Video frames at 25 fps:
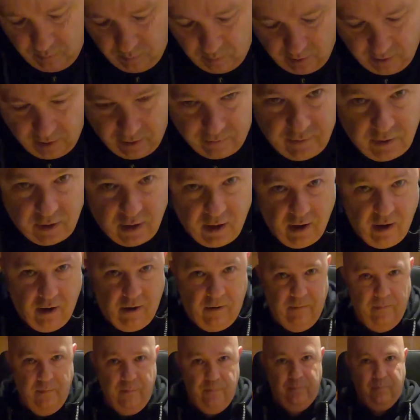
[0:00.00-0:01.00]
what I've
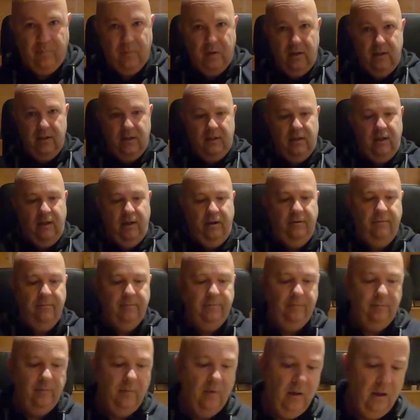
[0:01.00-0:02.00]
got. So
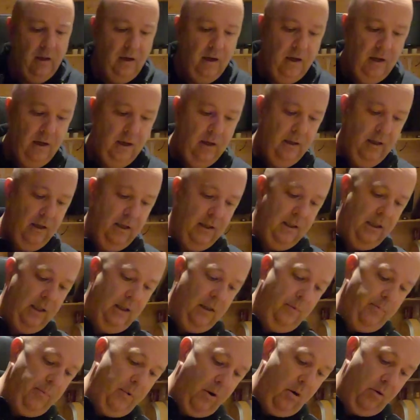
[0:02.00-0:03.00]
this
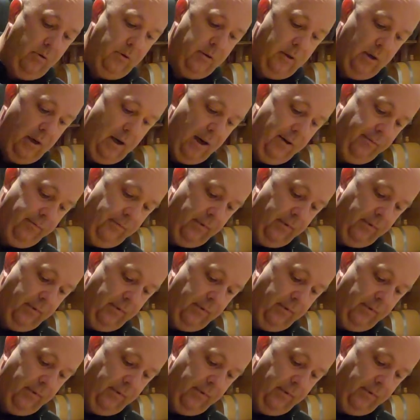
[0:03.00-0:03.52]
is the box. I